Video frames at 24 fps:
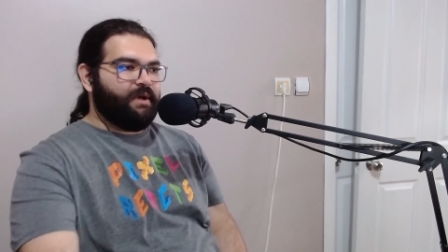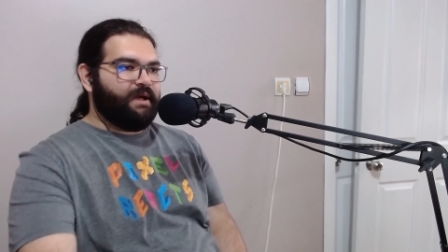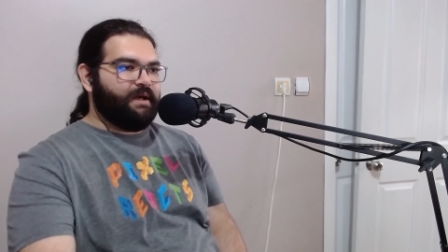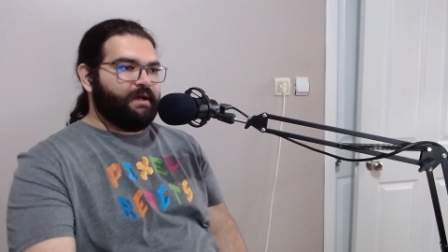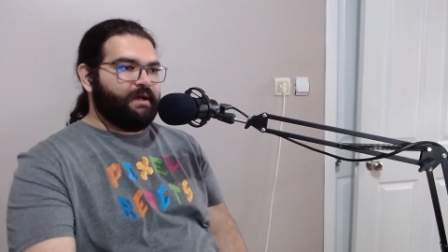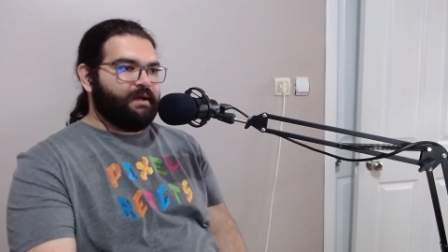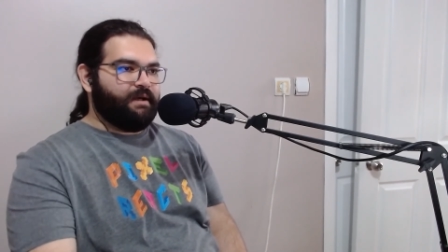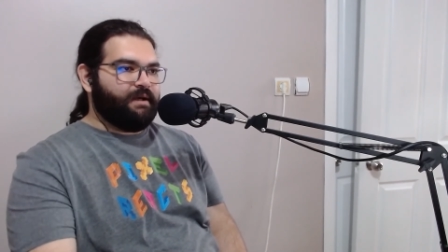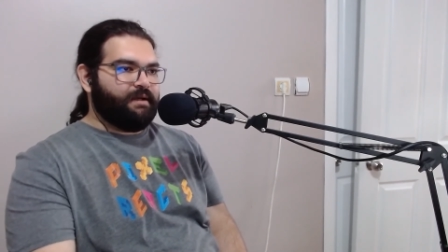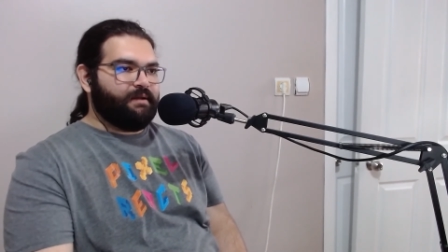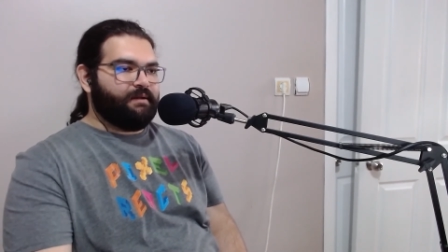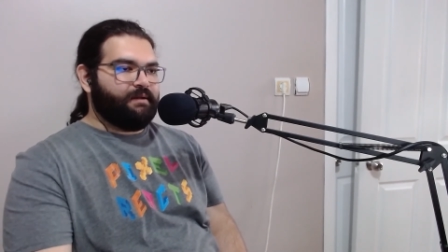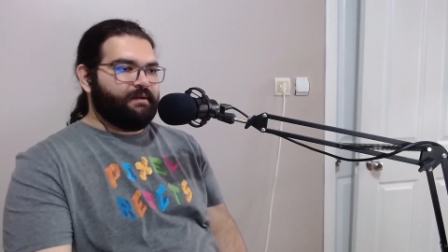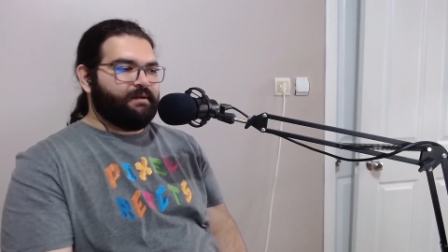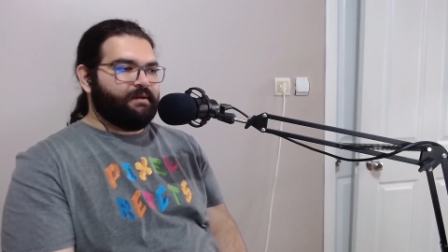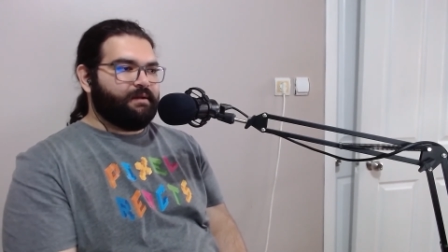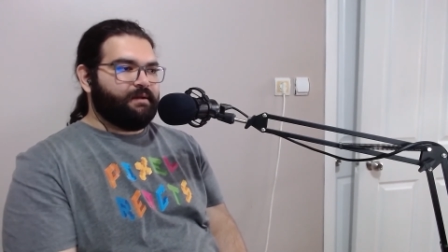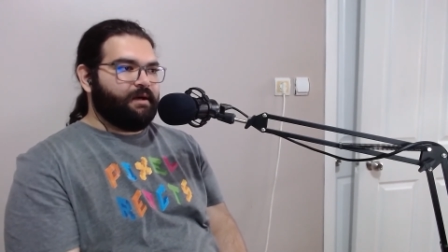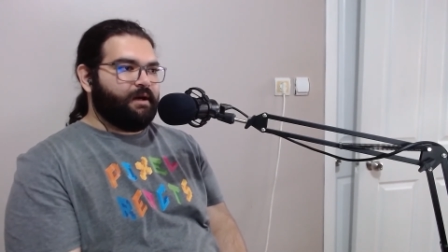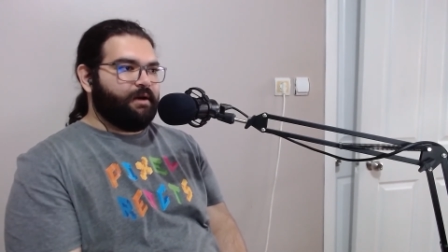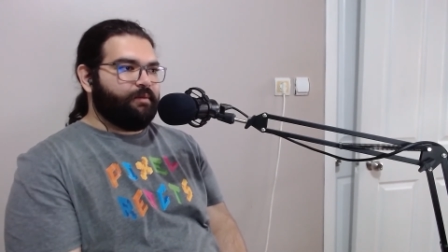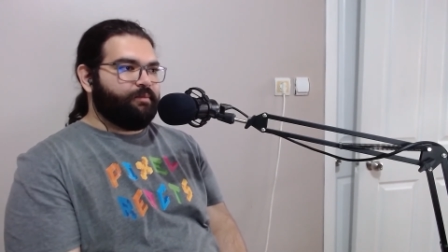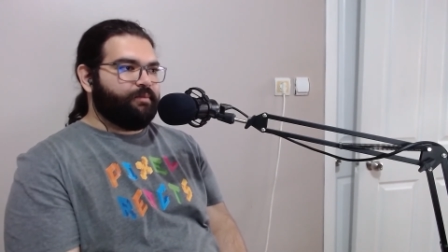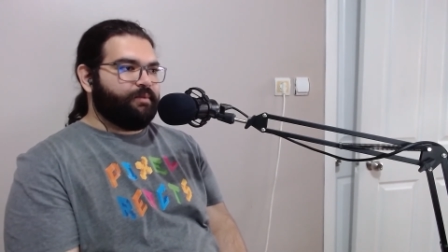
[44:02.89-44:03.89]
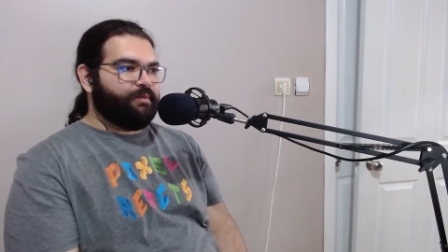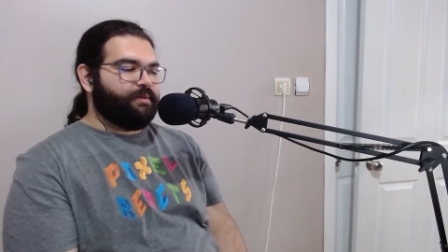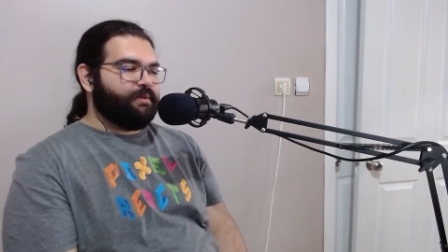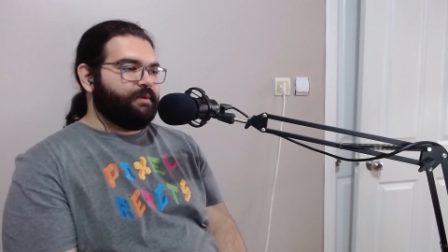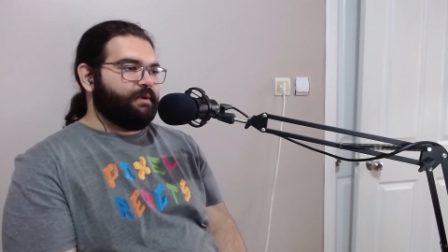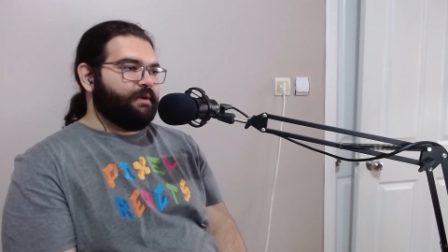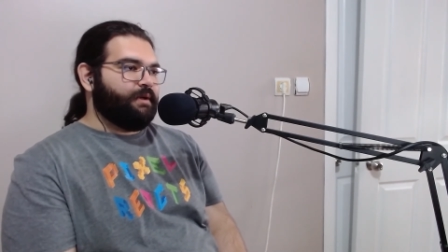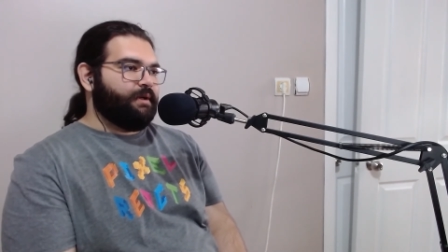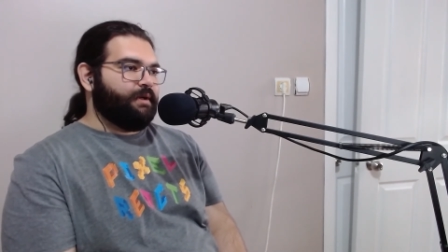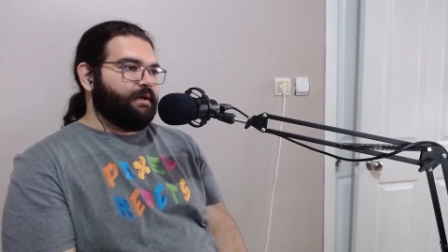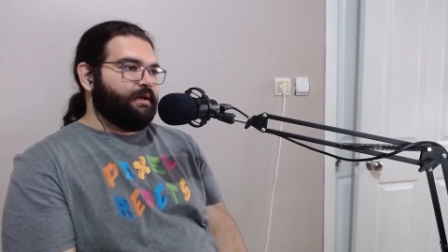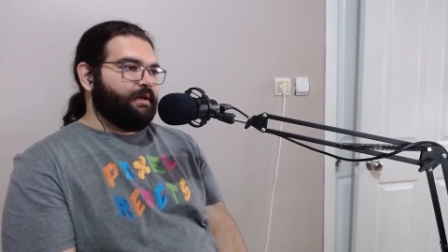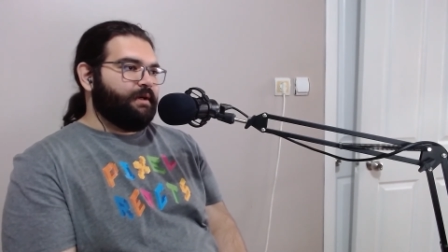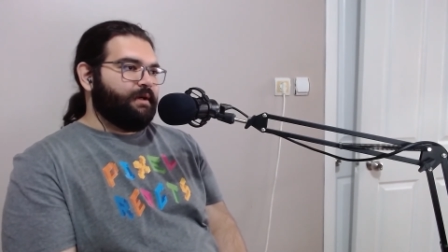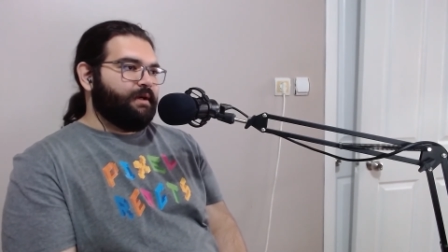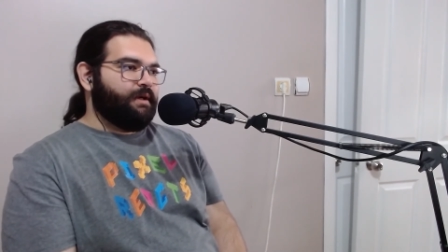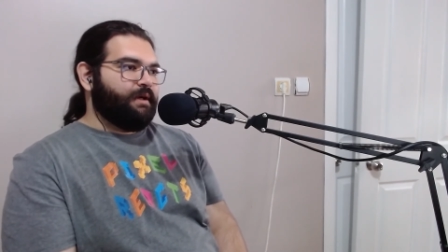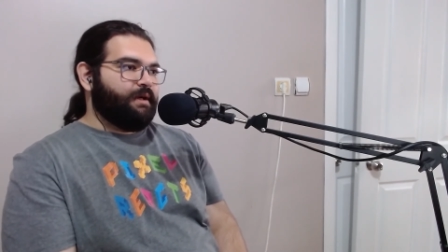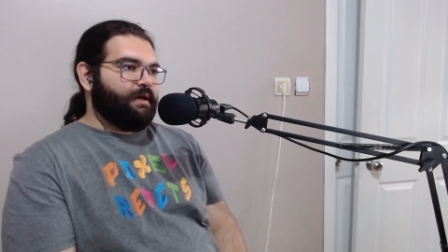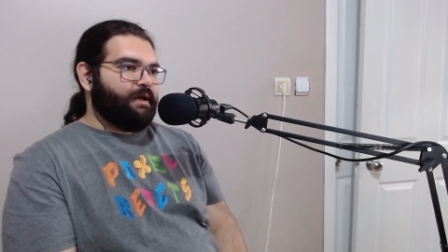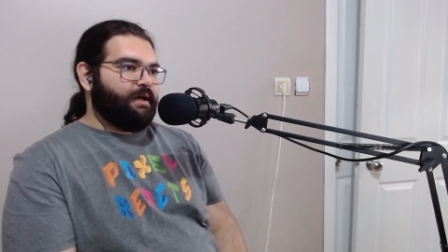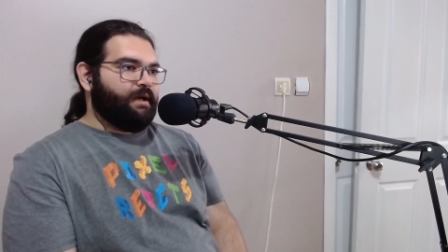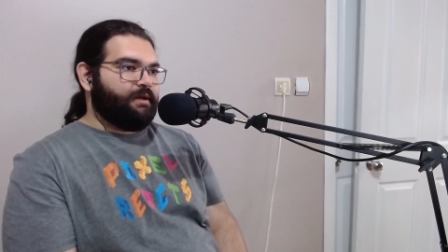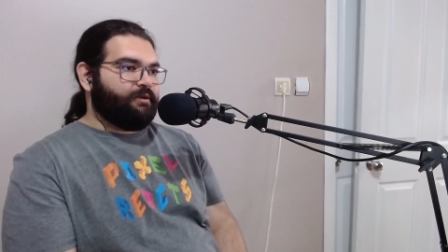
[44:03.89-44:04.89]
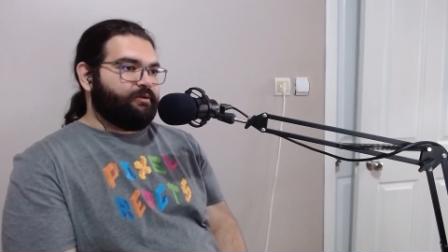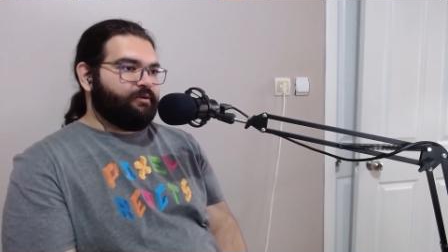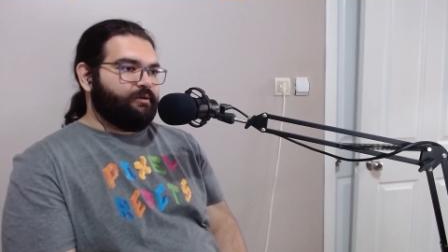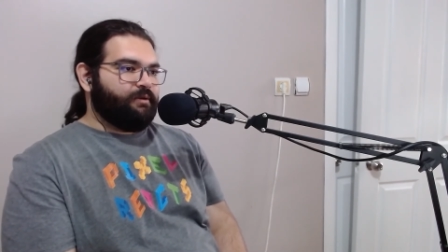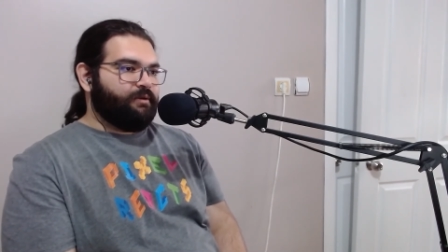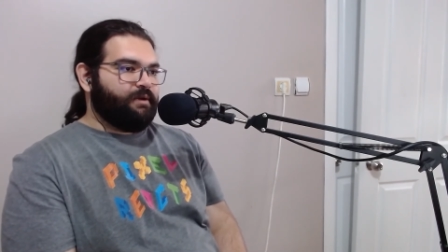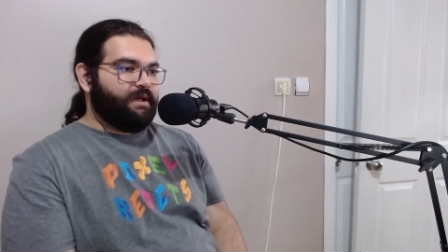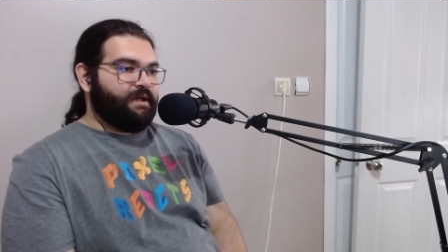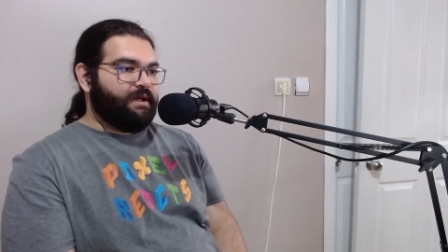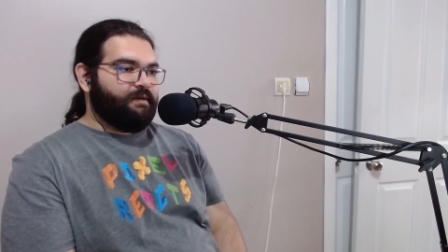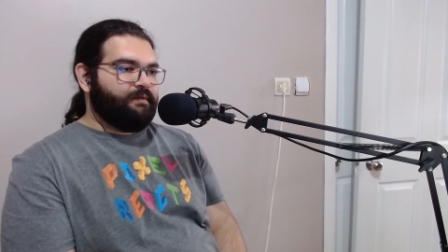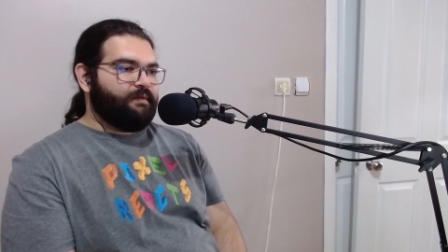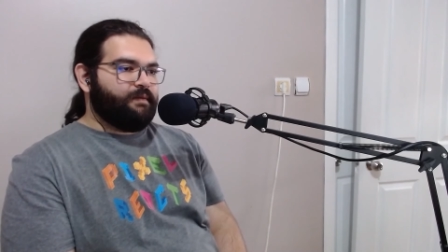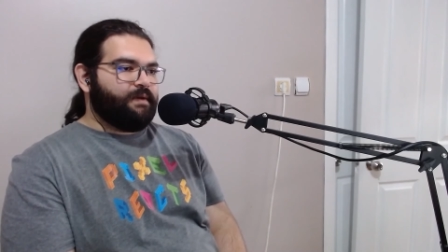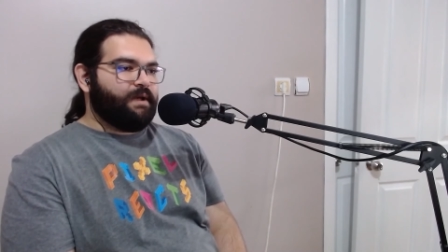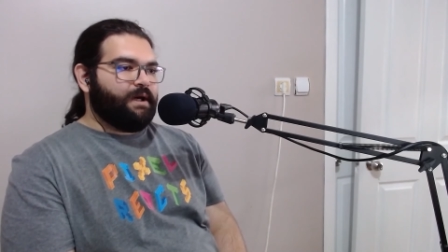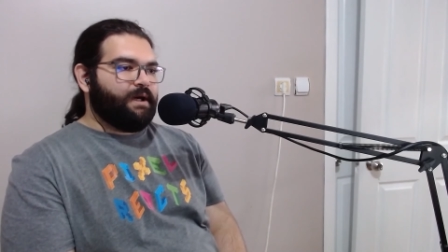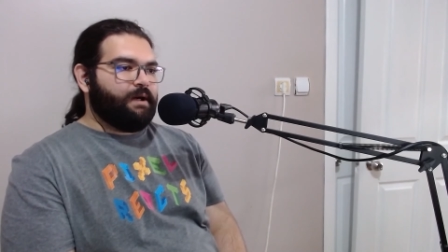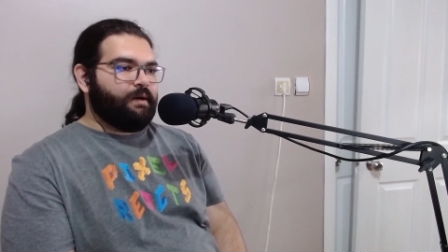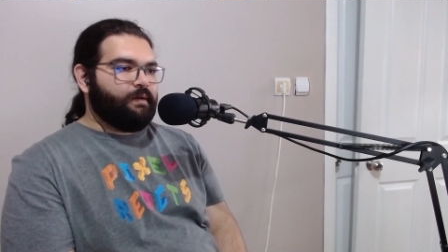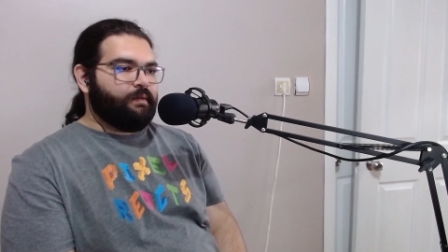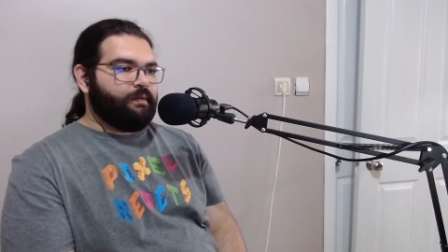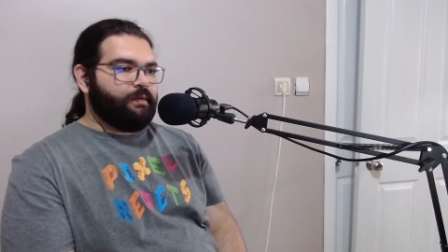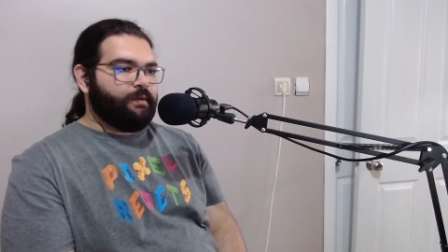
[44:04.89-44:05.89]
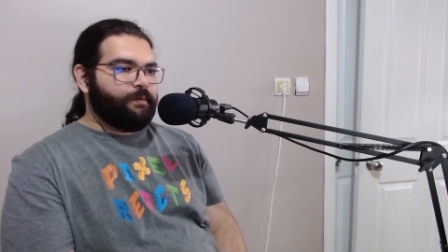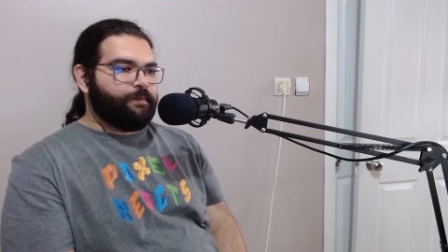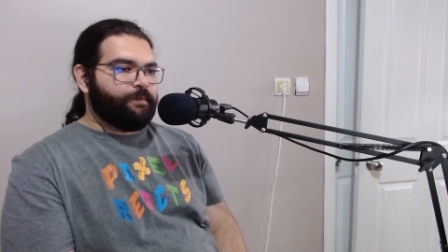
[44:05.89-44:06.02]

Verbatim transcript: and the cop had to leave now.